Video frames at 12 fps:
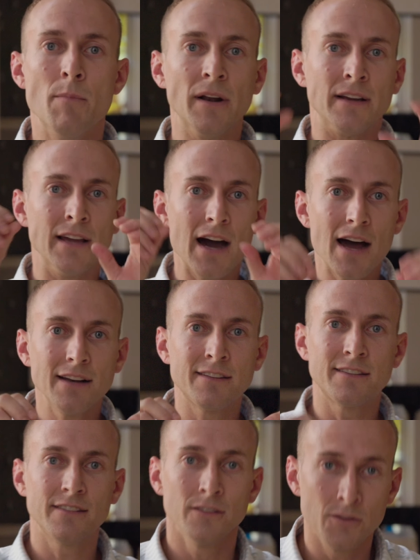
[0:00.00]
But
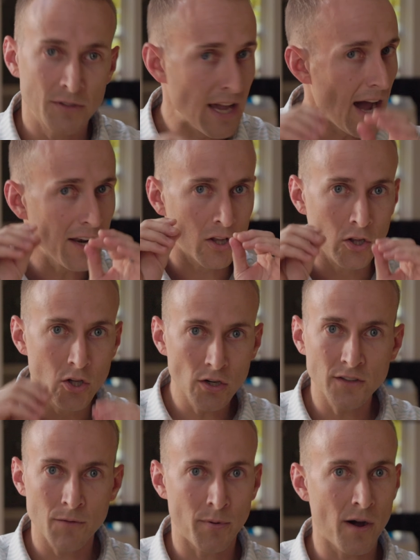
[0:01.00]
God's, God
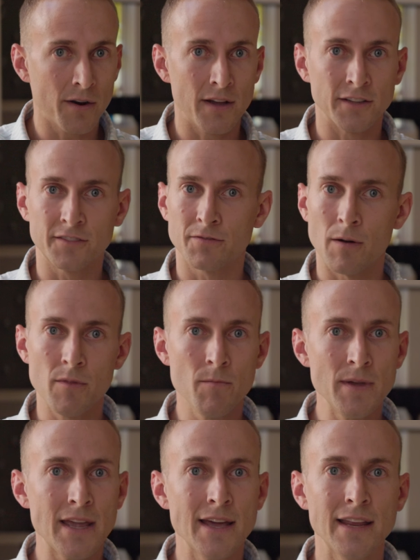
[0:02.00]
looked upon us from the
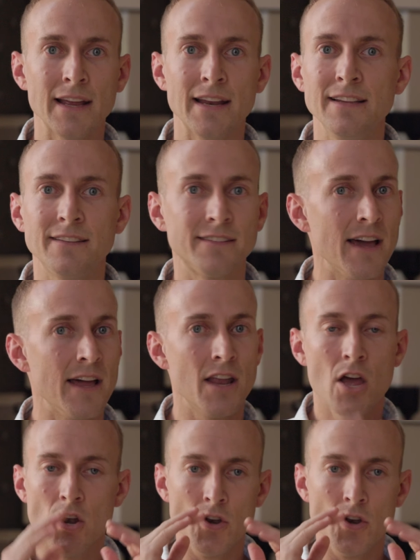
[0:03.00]
beginning and he said,